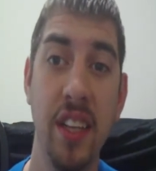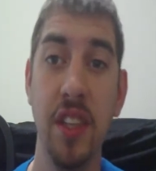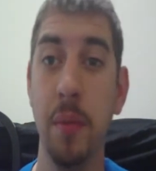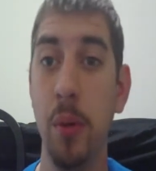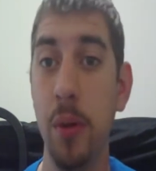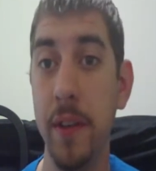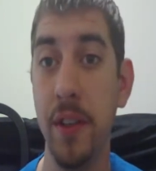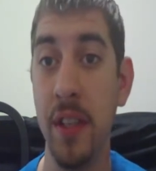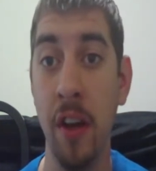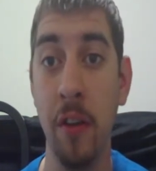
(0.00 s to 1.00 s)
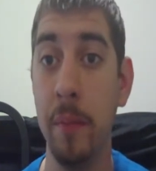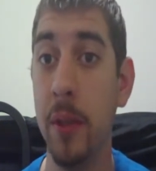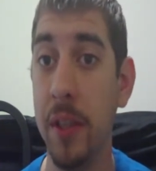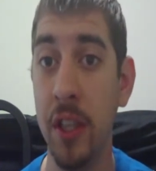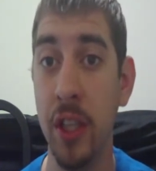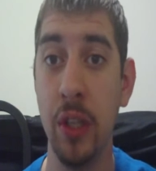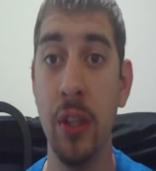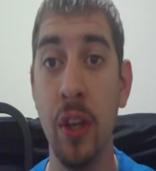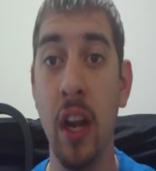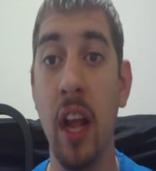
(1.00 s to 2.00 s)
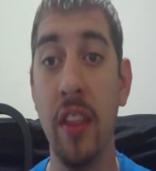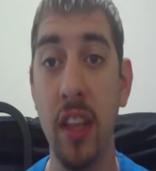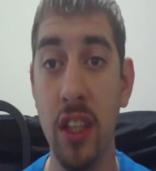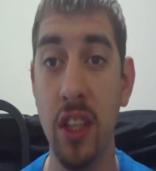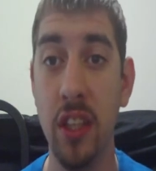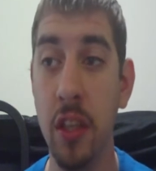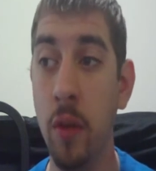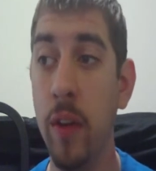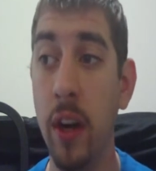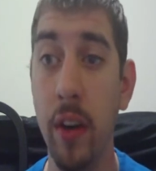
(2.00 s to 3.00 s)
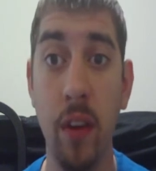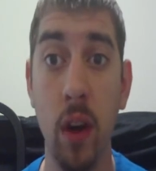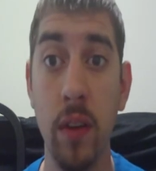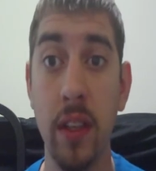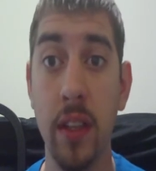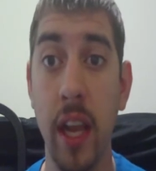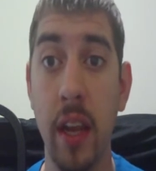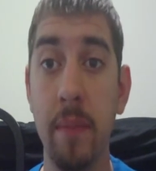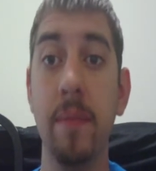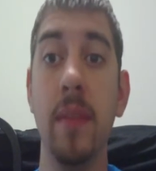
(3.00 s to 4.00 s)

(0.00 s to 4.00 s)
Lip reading: She's proving herself, building a shelter. I think she could go very far in this game.